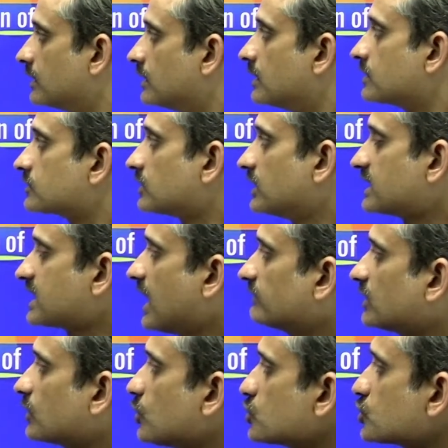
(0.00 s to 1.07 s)
So let's have the
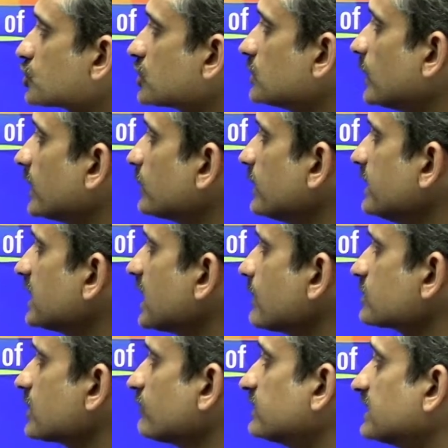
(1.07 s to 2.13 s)
question: when 20 grams
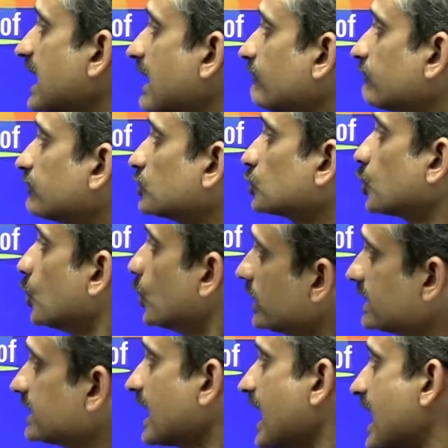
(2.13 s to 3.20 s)
of
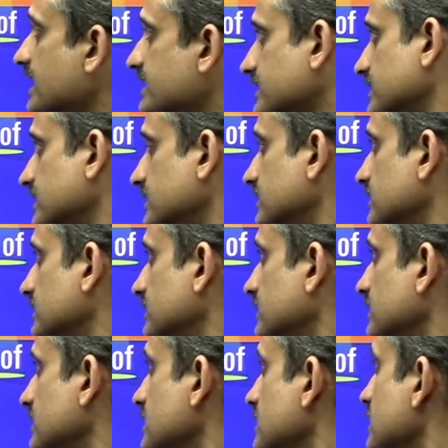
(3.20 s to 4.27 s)
naphthoic acid
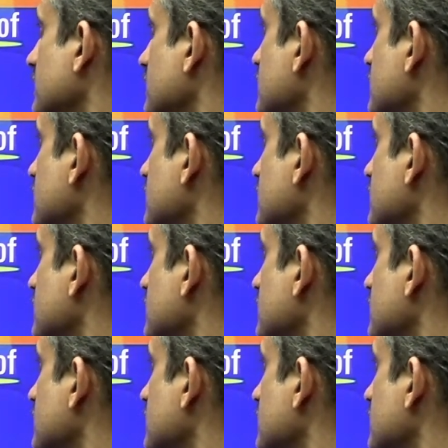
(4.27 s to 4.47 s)
is